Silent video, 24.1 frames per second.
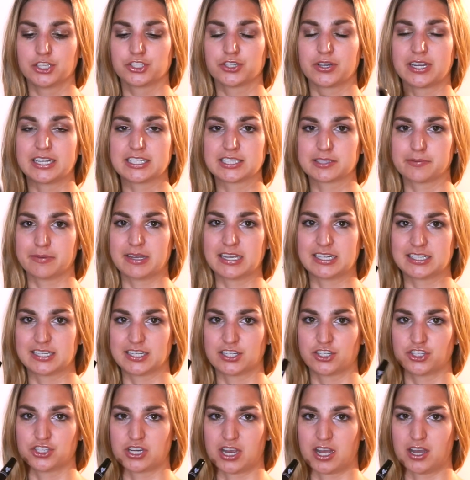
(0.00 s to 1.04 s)

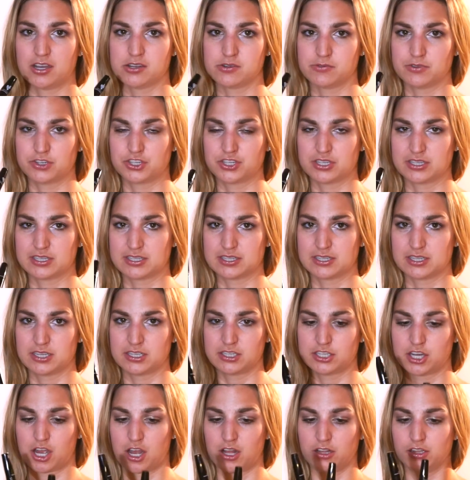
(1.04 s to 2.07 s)
transplanting gel, which is
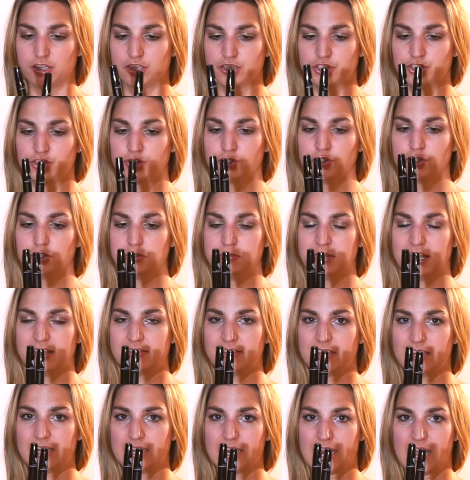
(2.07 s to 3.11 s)
the taller tube,
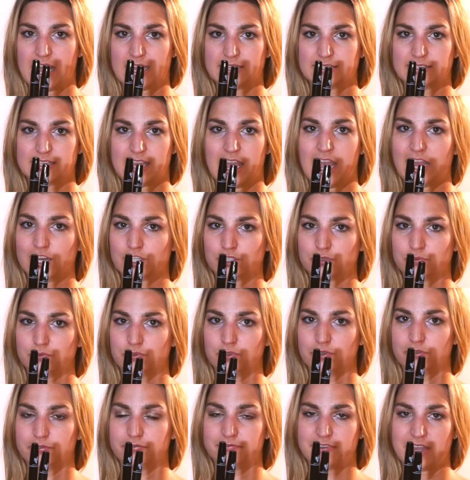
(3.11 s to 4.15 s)
and then it has the
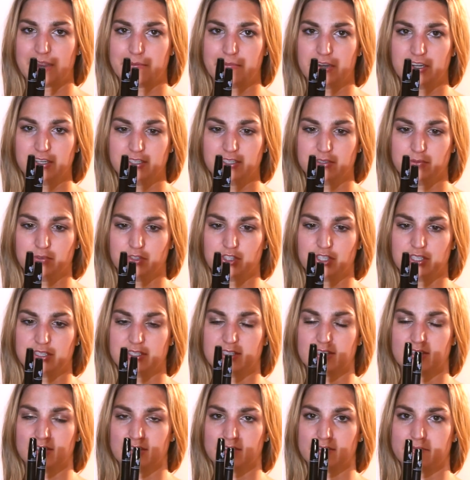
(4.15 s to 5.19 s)
actual fibers, which is
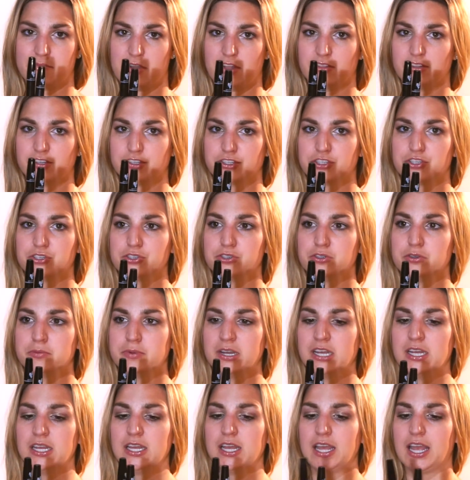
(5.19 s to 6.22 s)
the smaller tube.
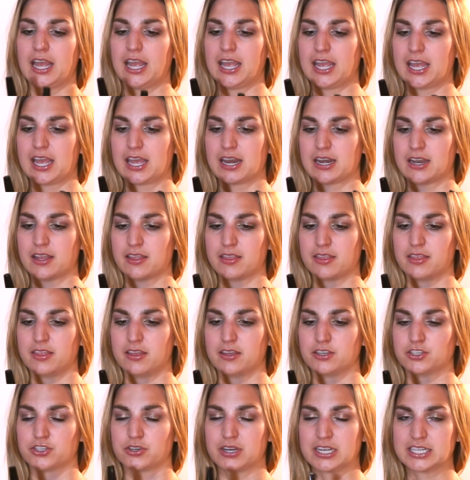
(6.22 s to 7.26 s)
And
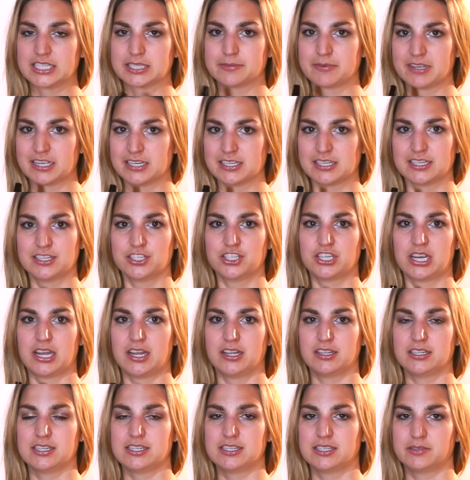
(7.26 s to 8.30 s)
the transplanting
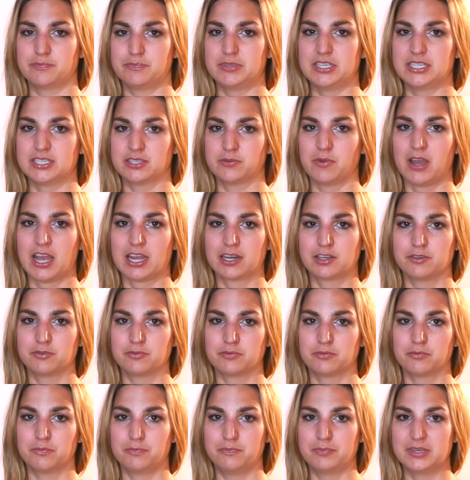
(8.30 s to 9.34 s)
gel is beeswax,
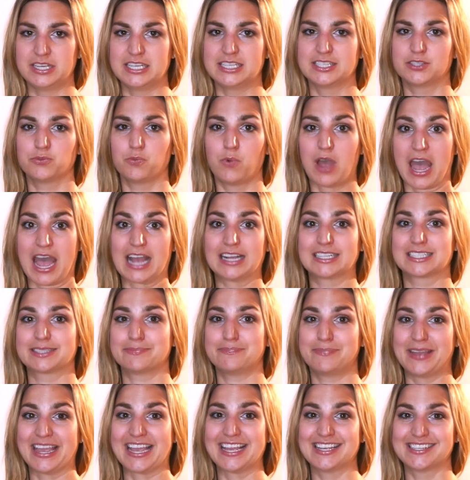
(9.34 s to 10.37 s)
beeswax
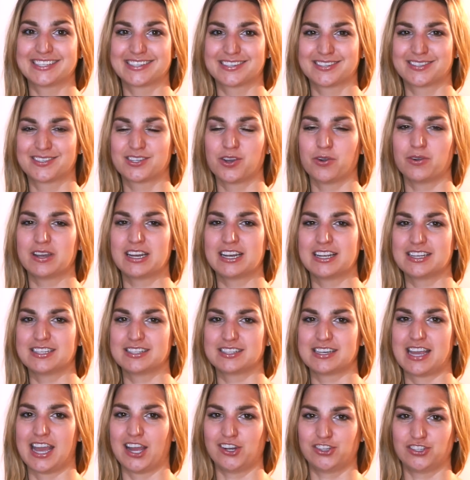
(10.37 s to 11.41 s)
based, so it
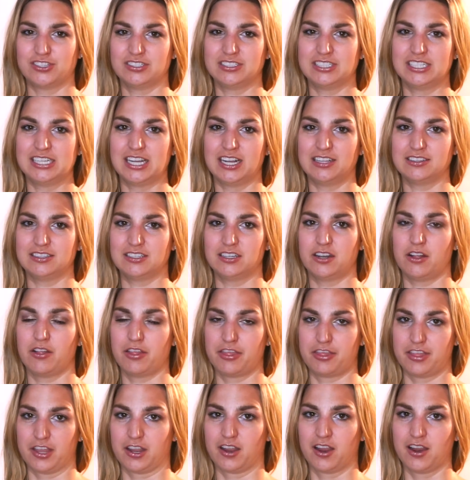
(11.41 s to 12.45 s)
is naturally a little
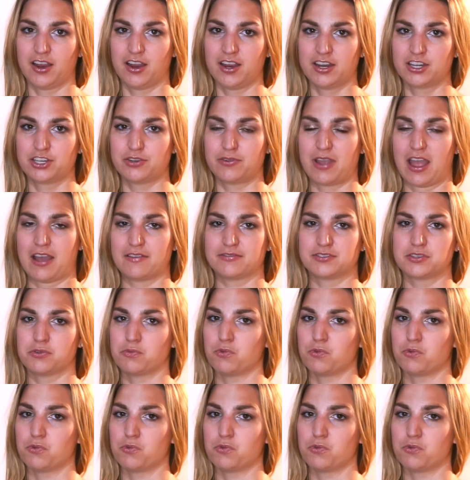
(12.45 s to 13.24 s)
thicker, and you have to